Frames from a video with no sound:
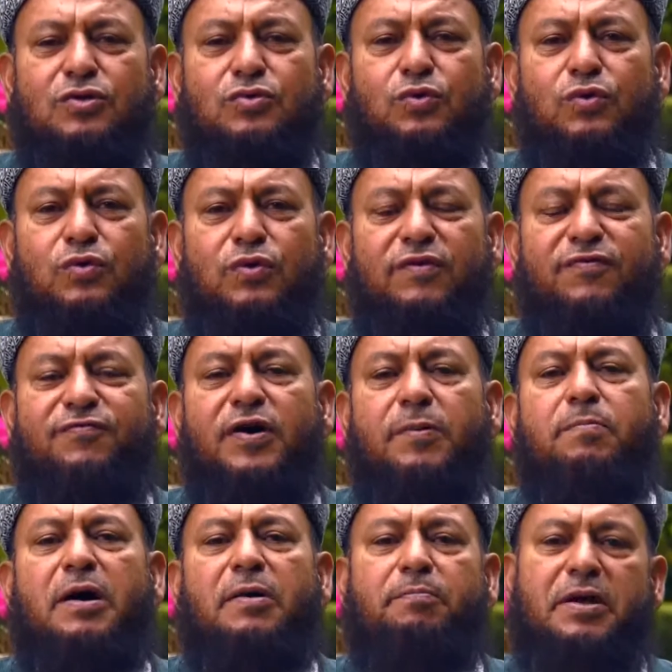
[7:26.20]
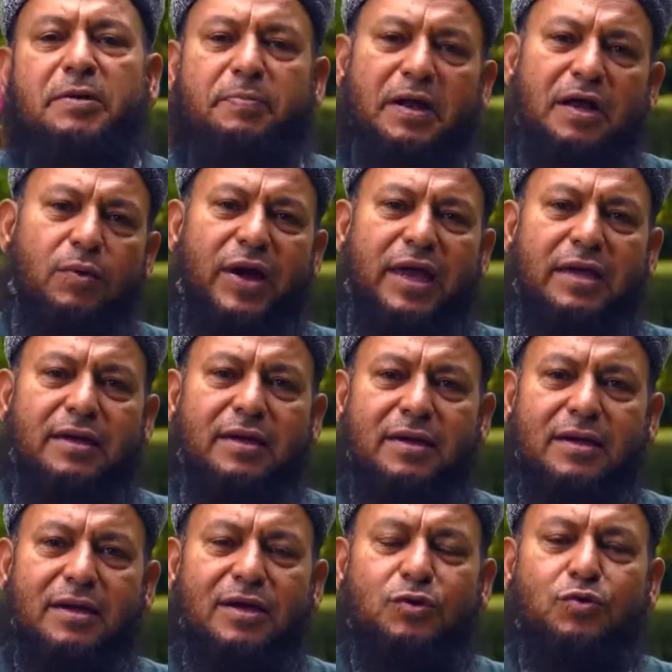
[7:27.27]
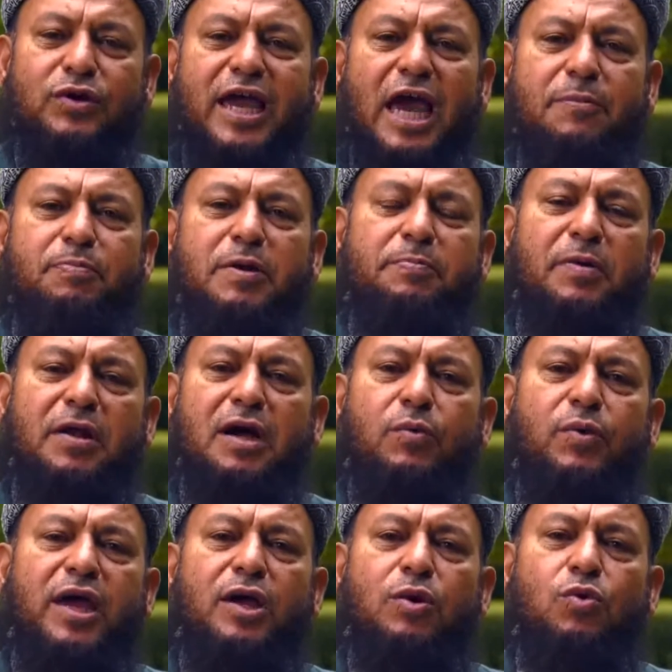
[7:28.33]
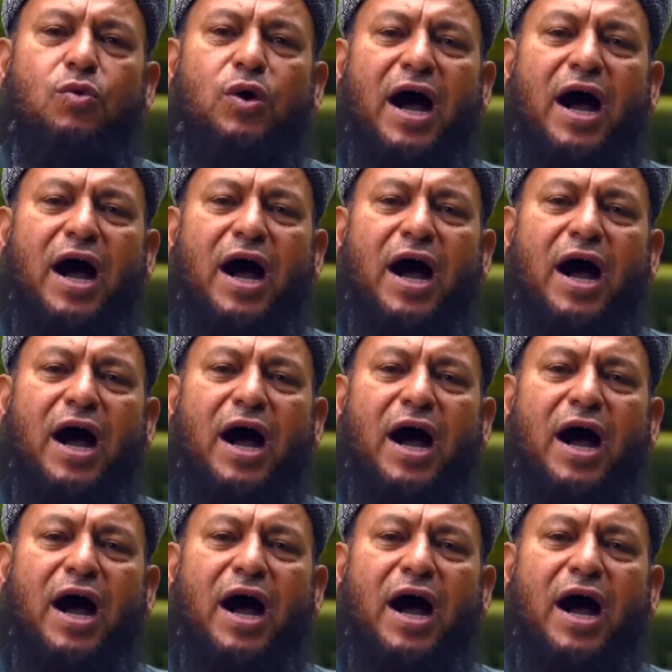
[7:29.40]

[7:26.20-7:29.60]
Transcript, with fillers: to fib people away. To get people away who